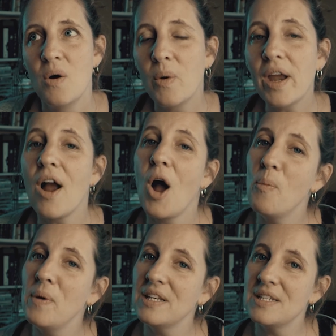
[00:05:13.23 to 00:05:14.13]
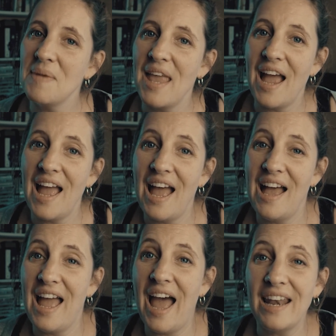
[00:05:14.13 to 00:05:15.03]
We are hoping to be
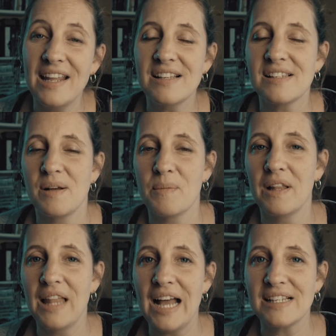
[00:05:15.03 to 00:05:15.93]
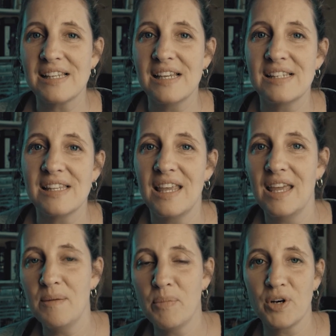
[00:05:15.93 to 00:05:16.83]
adding some classes
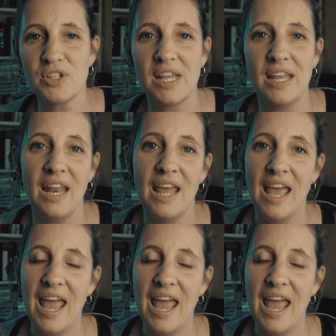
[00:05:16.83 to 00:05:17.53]
in person